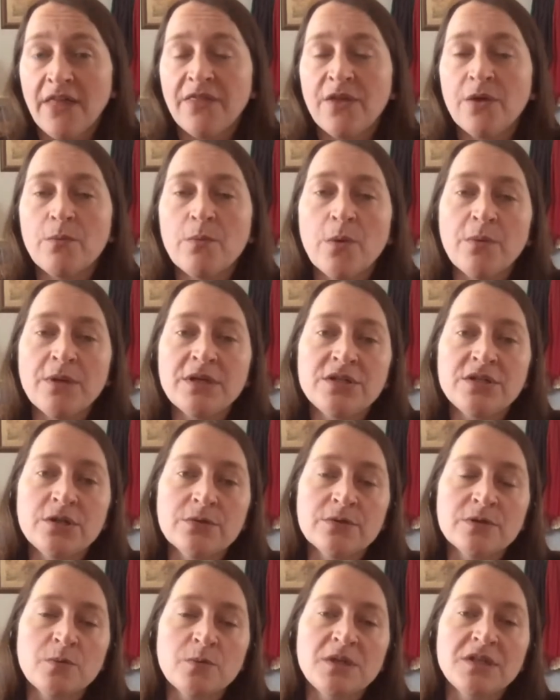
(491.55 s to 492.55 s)
then what we
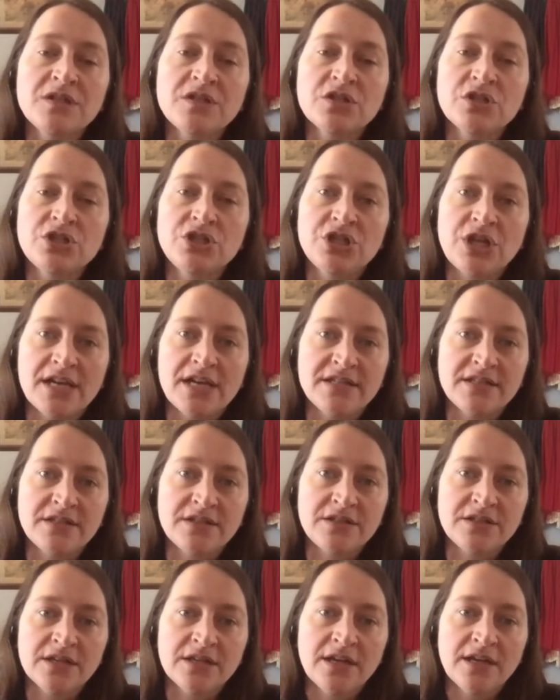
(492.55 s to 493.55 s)
do is we
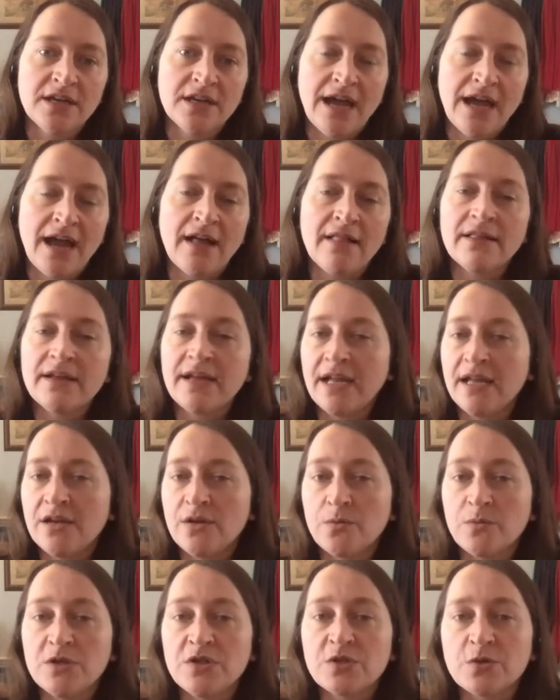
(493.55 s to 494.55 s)
suggest
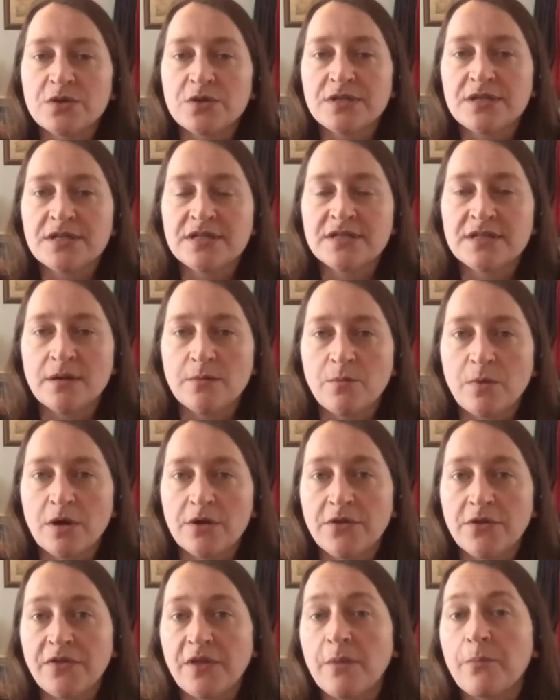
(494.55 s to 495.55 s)
allocating resources
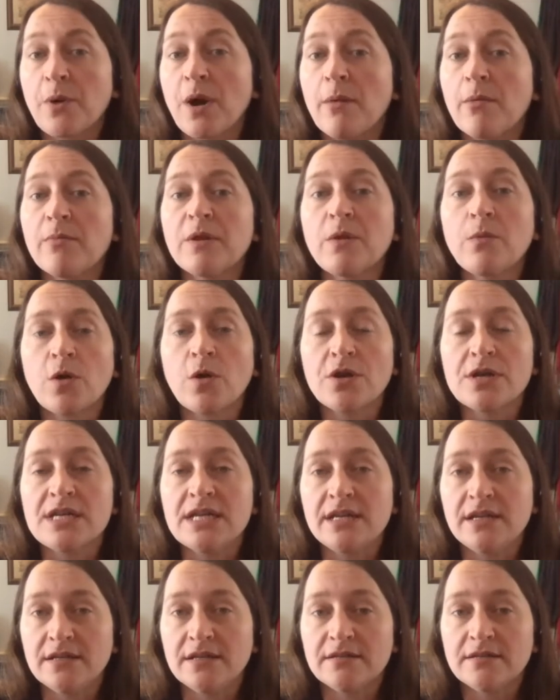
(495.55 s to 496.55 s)
somewhere that they probably weren't
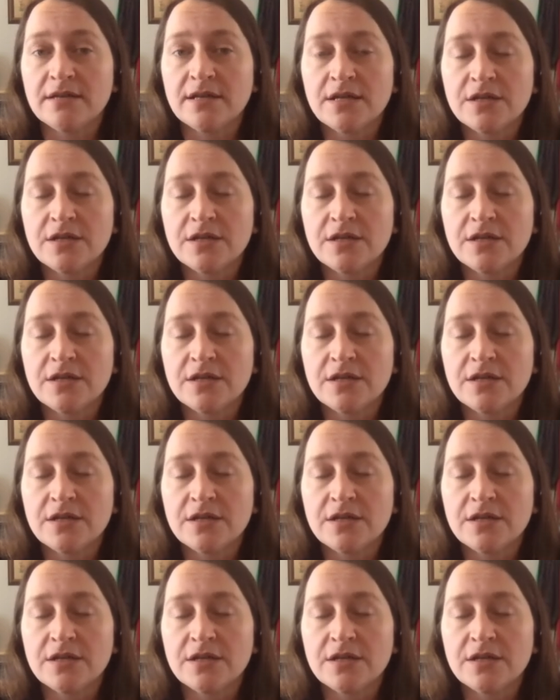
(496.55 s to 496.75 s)
needed.